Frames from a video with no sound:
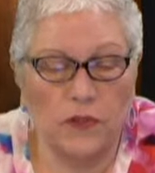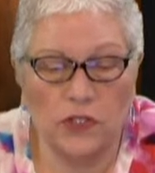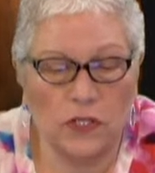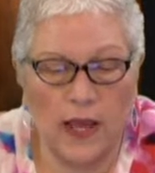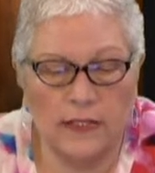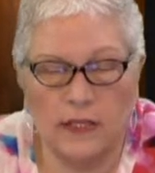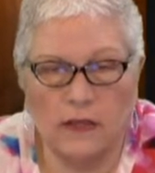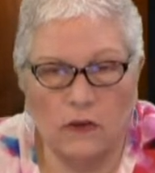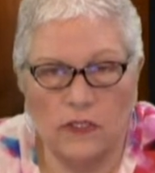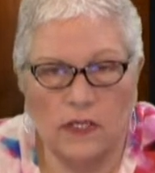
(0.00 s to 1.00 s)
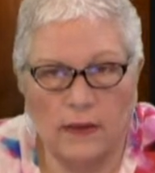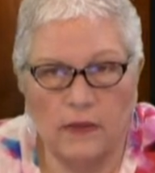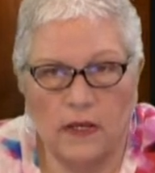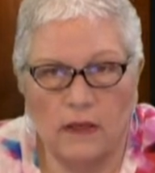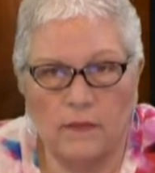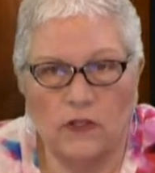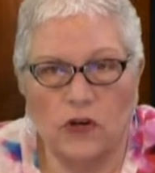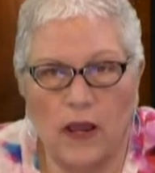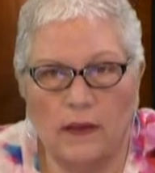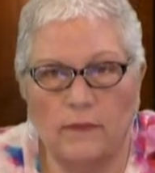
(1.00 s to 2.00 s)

of July is not the only time that it can be trying,